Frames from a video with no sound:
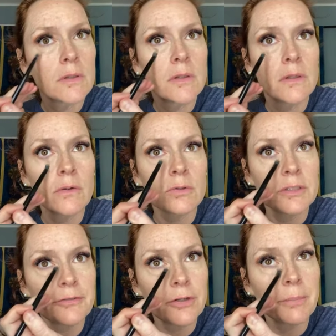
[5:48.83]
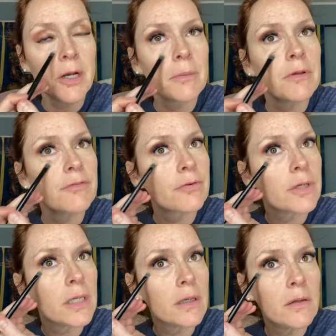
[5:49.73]
cruelty-free,
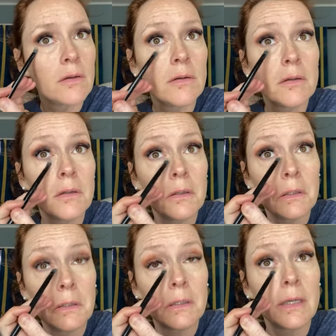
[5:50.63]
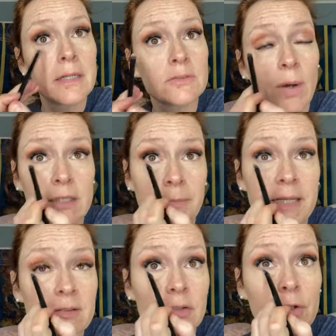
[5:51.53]
paraben-free, and it's wax
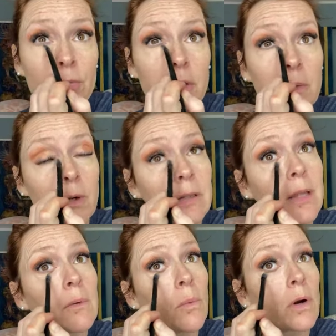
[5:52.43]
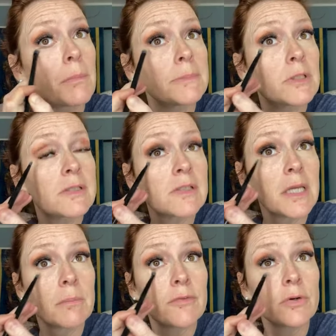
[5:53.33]
based. So you really want to let it warm up to the
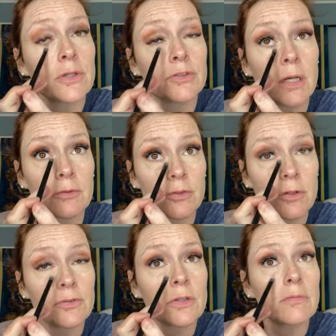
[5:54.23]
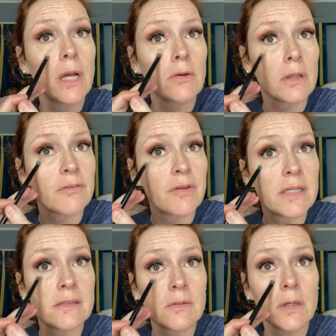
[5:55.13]
skin before you try to scooch it around on the
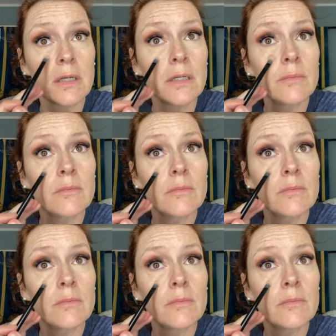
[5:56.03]
face, okay?